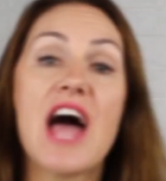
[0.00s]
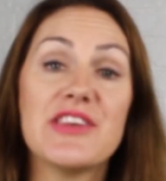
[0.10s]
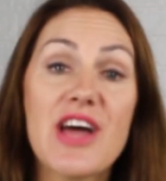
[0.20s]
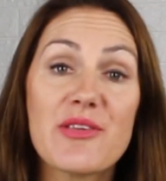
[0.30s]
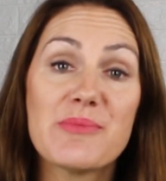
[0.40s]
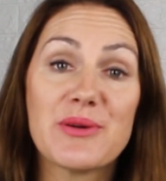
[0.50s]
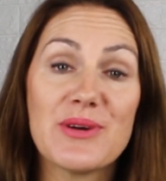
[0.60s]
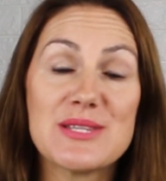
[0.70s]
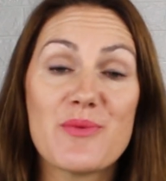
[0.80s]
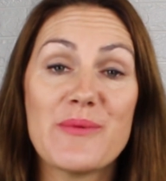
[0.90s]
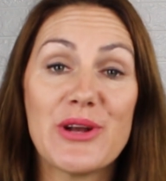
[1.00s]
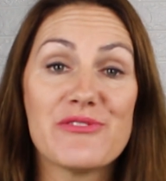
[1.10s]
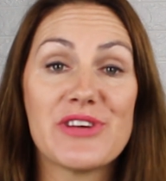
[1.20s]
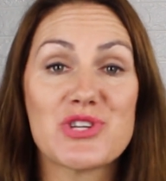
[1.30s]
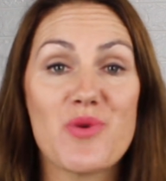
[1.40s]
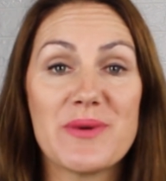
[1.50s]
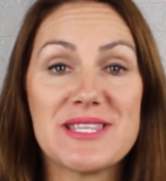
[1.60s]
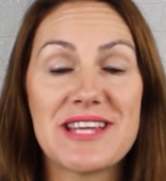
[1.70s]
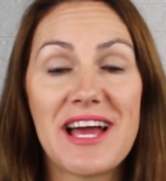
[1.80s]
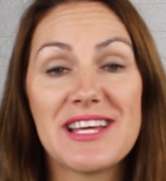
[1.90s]
Another big reason why we don't finish what we
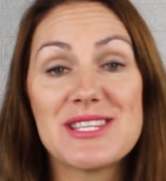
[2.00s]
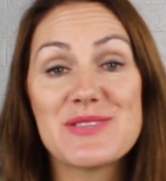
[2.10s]
start